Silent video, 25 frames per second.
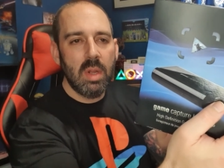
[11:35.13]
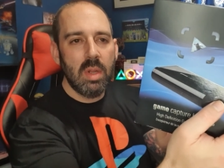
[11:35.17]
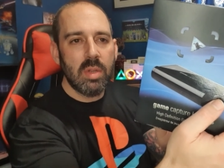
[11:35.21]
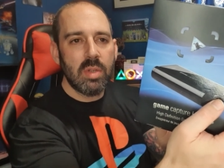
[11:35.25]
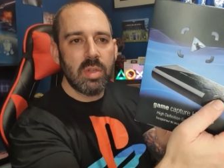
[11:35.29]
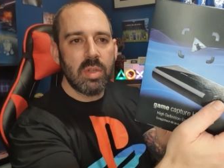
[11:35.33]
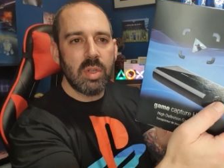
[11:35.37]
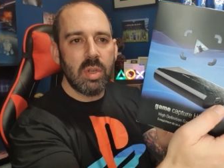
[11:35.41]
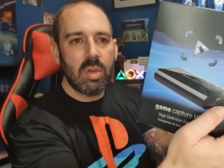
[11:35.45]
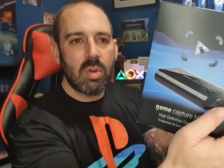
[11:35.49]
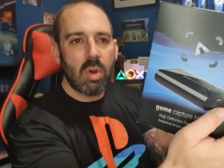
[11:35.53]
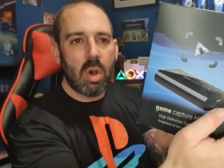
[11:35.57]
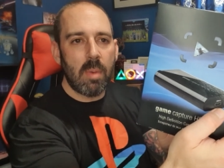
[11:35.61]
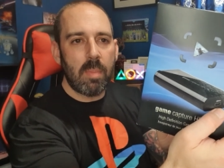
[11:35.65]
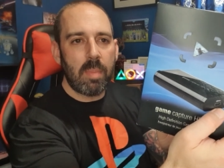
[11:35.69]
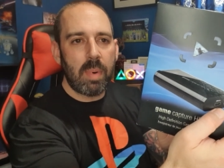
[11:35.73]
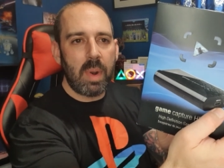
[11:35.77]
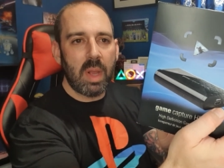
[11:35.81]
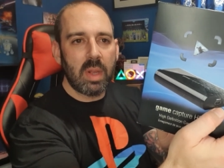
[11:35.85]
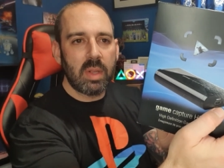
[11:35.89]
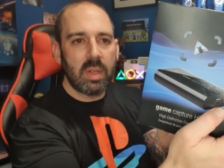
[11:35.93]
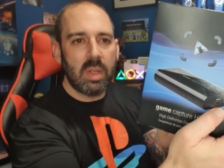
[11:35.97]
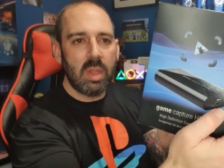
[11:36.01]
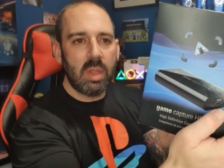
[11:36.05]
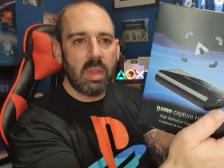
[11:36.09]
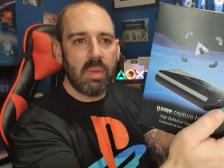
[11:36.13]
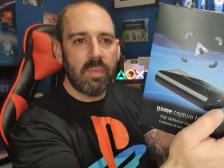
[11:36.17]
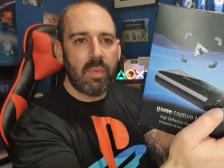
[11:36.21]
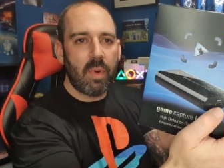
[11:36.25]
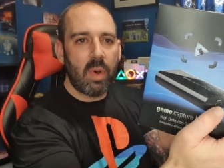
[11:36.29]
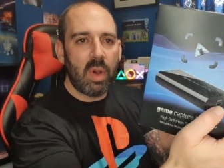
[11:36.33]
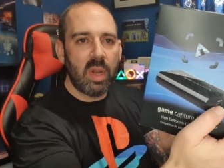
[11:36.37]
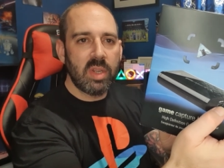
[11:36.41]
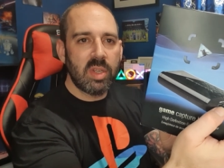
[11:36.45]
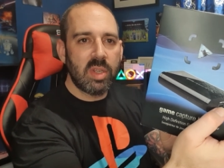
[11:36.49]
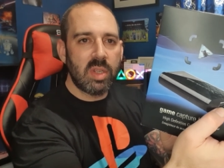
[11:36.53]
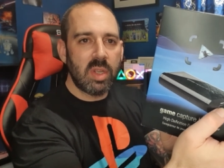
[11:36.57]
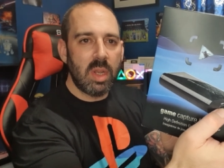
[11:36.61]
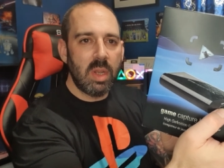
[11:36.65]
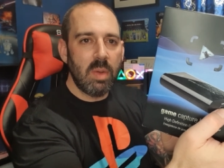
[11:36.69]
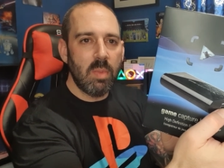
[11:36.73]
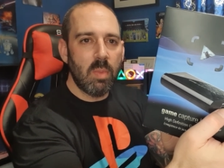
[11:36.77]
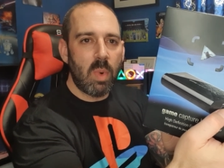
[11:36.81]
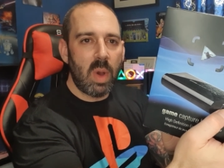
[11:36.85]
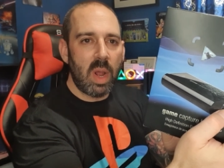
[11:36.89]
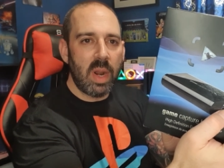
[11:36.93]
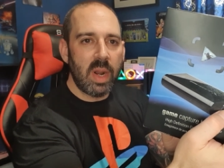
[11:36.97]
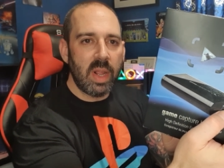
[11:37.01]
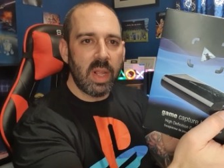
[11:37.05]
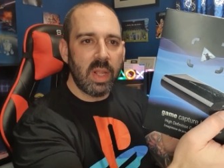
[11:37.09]
So you've got to plug your device in
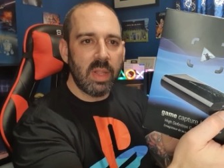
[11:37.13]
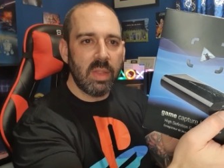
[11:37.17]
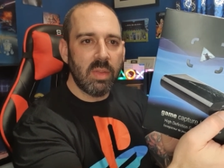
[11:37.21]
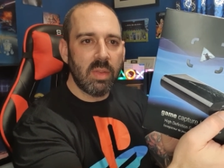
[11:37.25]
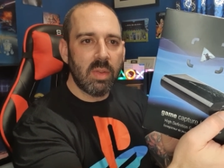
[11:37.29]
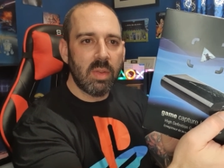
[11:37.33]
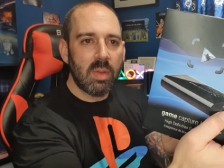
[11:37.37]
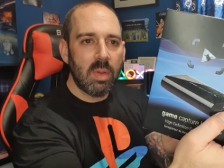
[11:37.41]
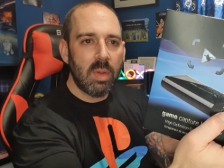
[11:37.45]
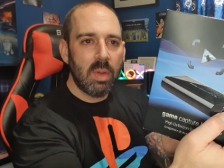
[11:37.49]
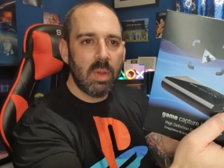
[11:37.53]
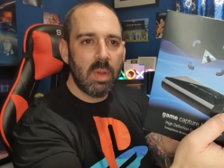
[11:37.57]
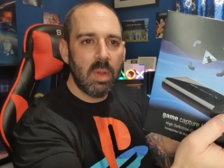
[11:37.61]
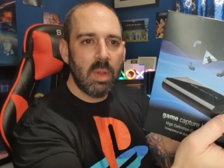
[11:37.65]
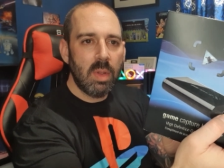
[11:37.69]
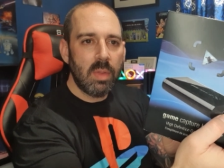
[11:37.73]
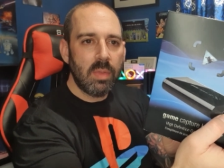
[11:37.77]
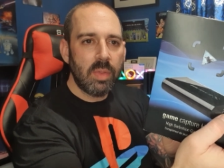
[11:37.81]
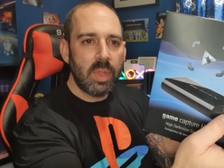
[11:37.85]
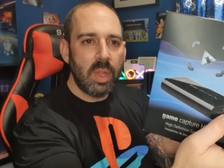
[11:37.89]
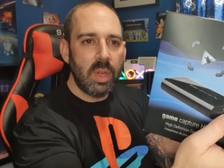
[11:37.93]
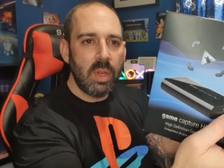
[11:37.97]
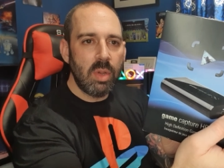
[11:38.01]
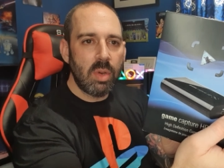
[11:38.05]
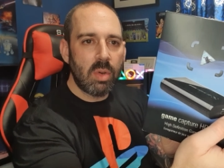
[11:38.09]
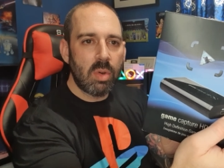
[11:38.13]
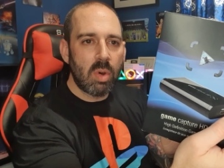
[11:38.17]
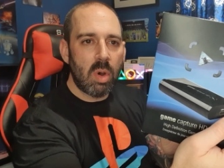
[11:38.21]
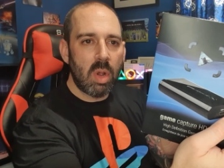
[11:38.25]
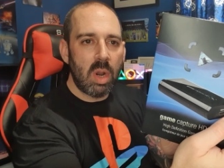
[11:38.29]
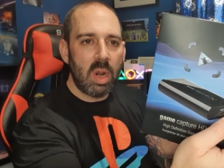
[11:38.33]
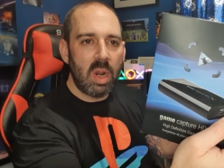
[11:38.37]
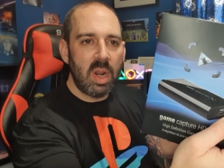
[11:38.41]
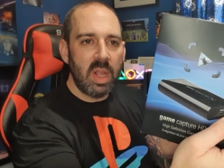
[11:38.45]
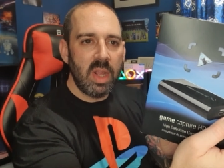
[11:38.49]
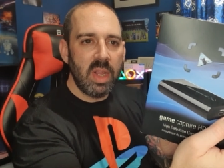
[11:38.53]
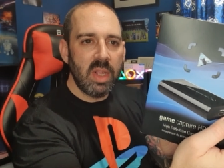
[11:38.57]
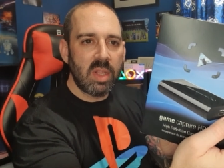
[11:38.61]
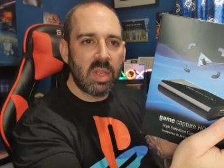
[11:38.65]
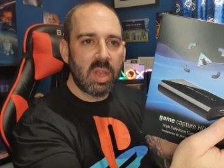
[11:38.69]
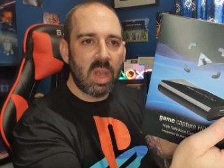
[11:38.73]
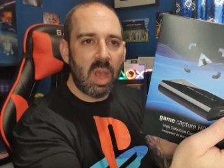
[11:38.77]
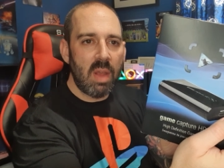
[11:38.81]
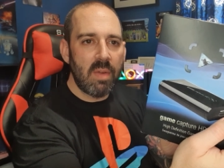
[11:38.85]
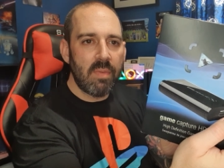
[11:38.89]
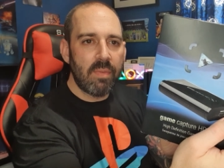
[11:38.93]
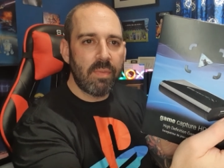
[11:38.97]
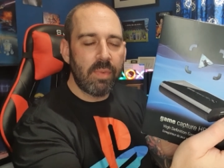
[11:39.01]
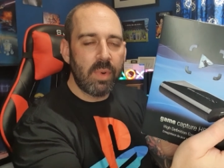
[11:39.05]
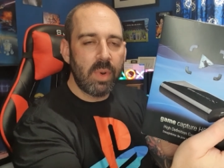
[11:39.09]
one end, then you've got a lead
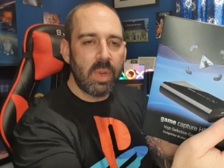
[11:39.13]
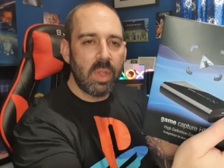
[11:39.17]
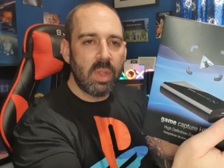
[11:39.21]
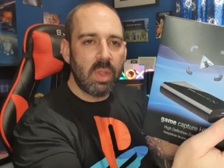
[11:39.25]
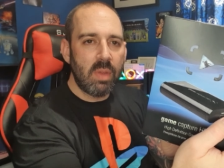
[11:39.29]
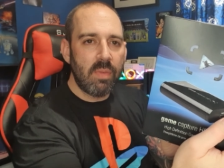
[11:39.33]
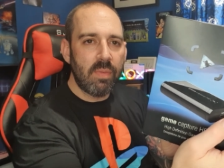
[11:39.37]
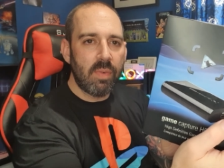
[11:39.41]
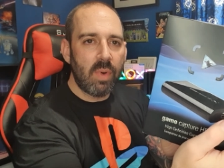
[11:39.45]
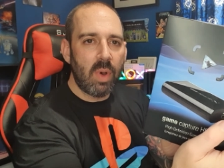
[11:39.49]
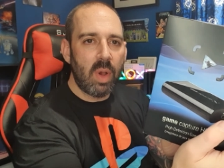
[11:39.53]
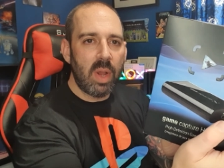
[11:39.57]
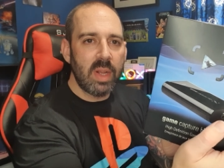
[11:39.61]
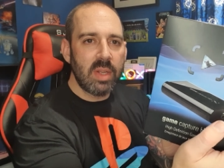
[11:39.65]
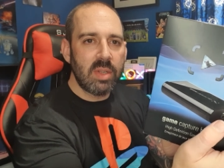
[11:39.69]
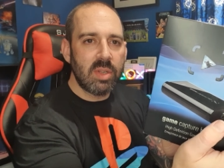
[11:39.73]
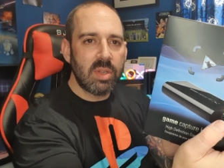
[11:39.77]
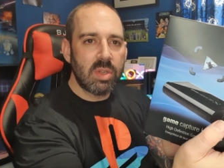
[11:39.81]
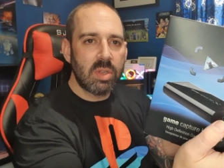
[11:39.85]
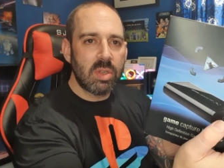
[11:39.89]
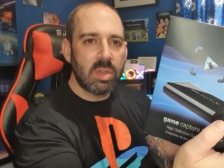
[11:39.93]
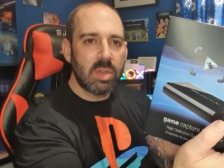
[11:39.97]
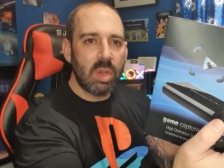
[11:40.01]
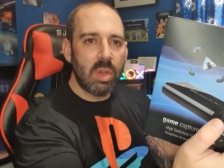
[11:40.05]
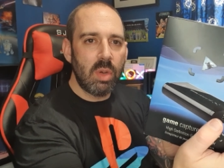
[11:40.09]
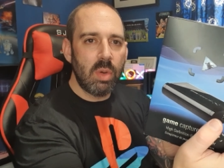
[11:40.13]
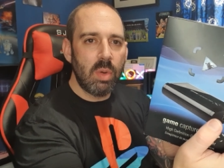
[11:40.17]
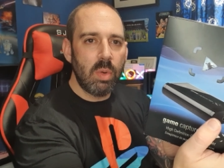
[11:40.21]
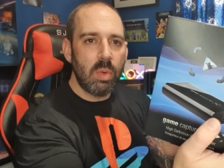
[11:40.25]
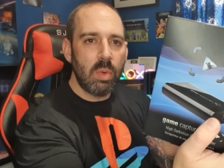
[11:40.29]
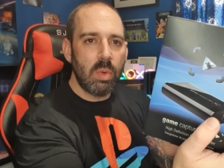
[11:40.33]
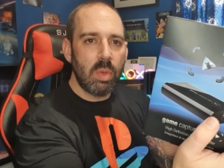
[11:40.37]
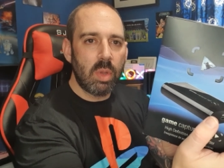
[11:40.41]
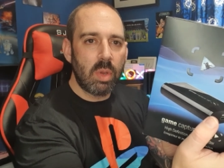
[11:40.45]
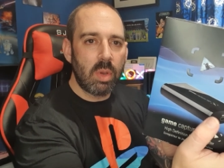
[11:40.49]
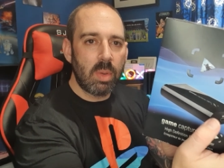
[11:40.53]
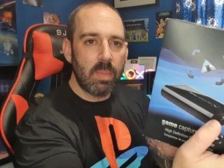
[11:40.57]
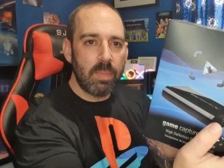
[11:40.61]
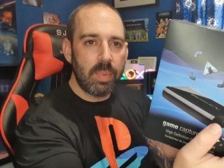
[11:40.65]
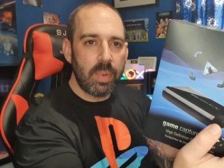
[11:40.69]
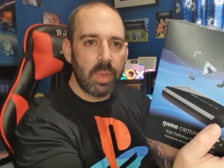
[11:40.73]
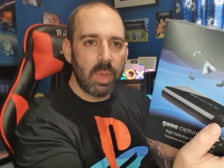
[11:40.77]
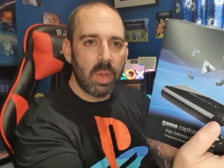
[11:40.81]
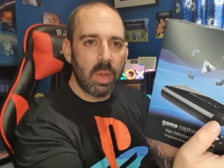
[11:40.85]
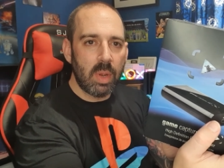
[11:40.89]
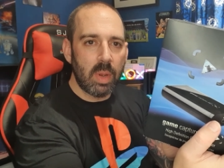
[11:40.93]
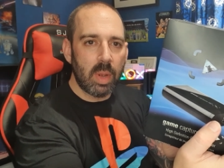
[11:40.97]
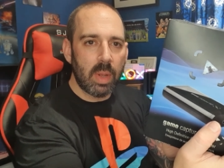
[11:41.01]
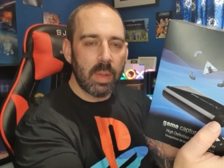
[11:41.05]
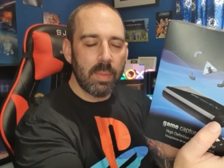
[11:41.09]
going from the device to the
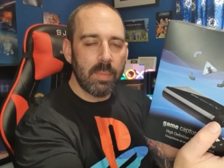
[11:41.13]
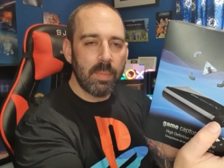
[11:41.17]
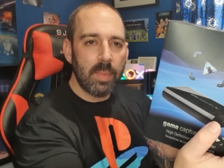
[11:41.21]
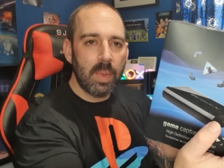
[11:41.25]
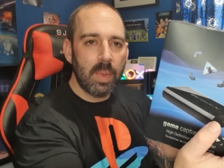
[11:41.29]
computer,